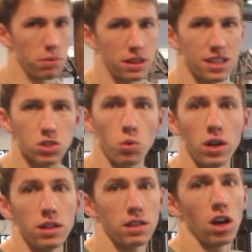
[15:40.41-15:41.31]
But this
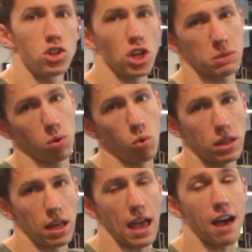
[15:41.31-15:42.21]
one, the adjustable
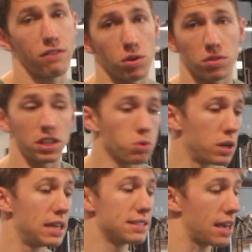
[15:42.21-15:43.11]
one that I have here, this
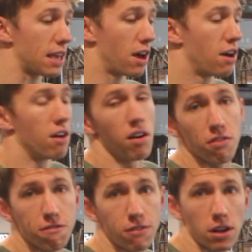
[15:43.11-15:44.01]
one is a
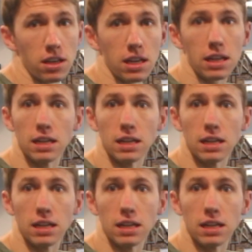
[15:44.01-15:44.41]
fucking